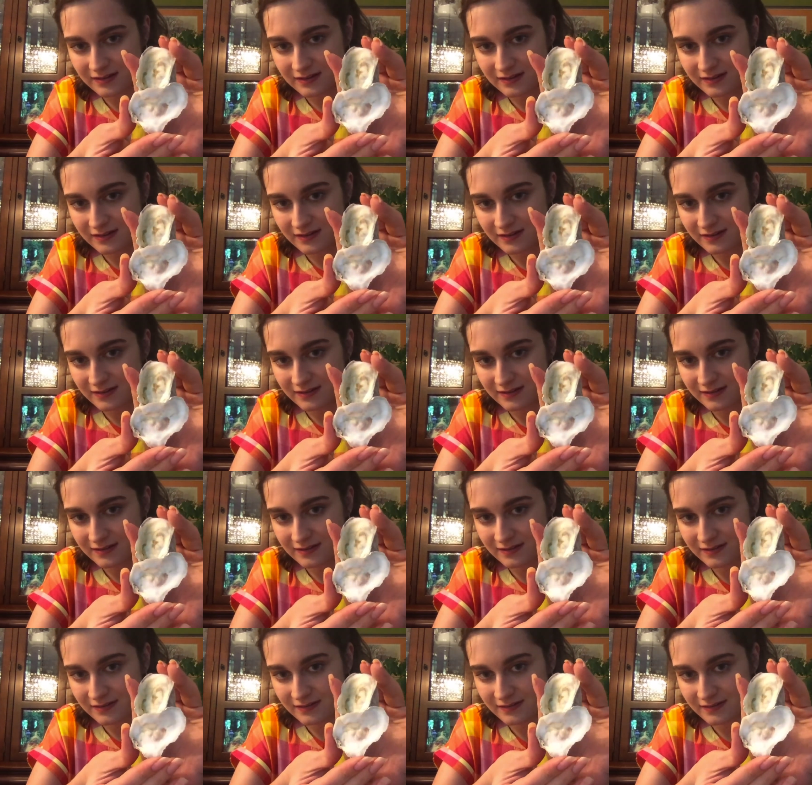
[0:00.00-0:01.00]

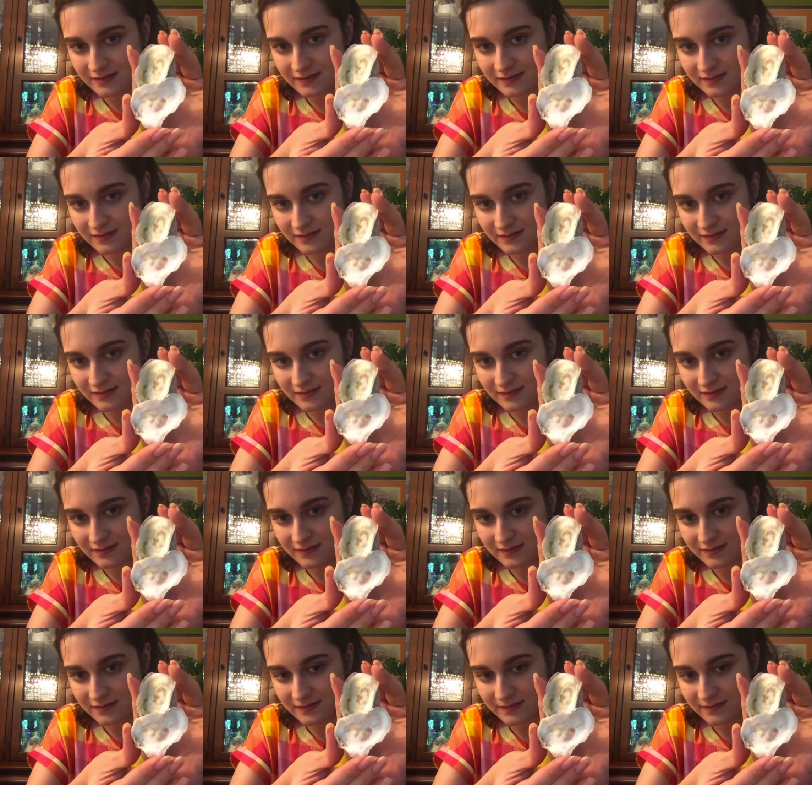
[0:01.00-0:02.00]

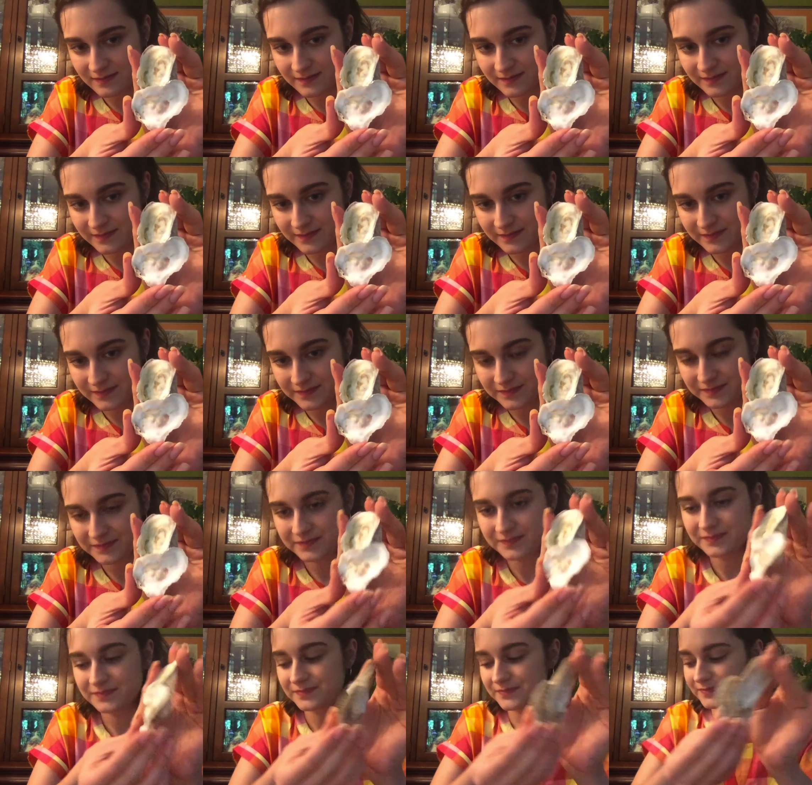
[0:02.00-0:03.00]

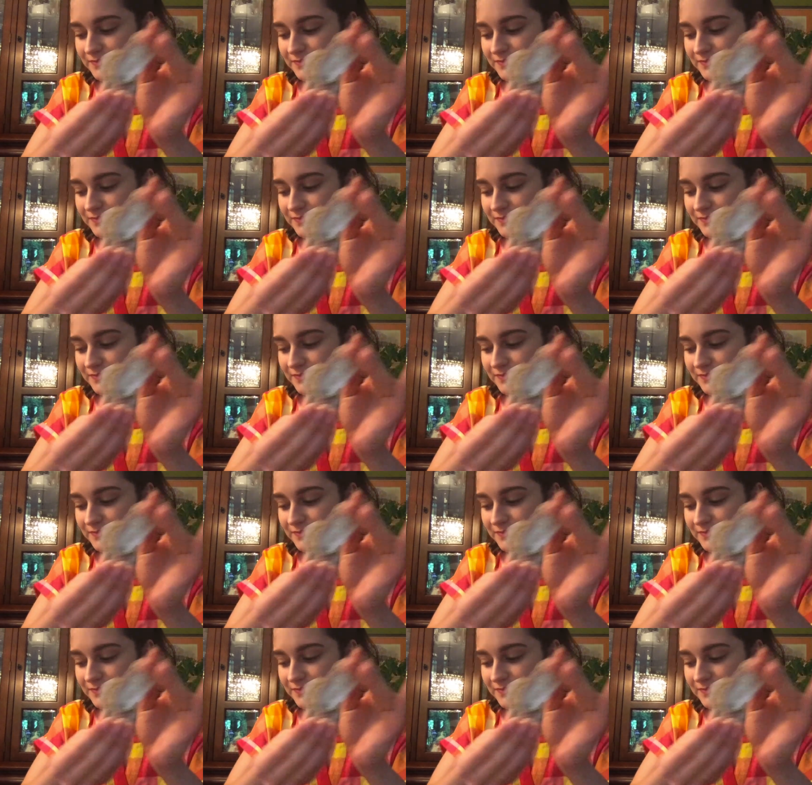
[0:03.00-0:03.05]
(silence)